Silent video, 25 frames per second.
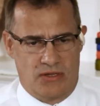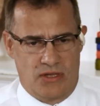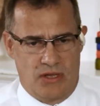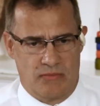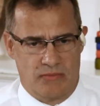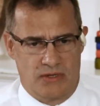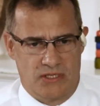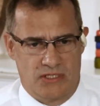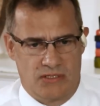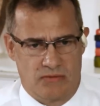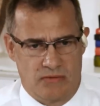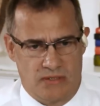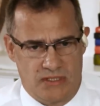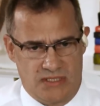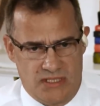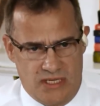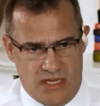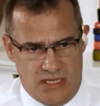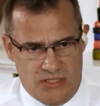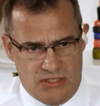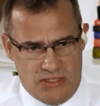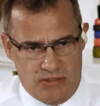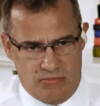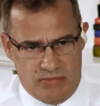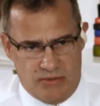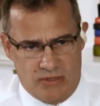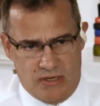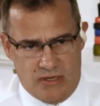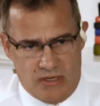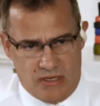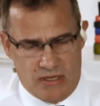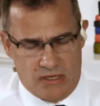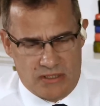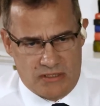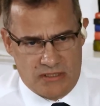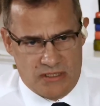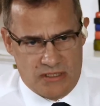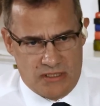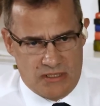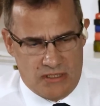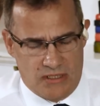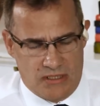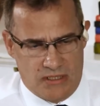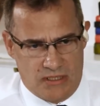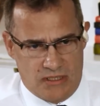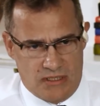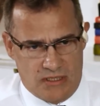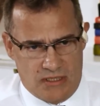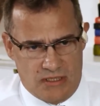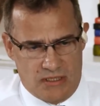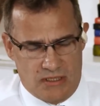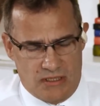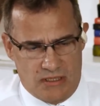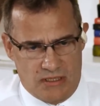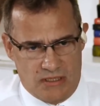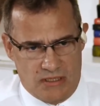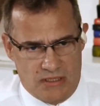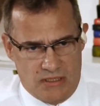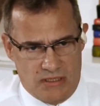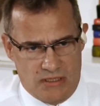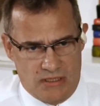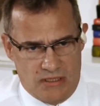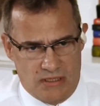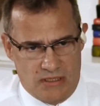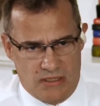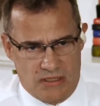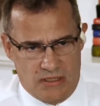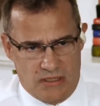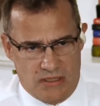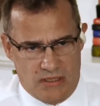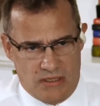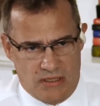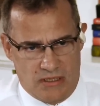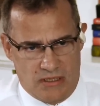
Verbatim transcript: companies who want to test your product? Uh, well, it's, yeah, no,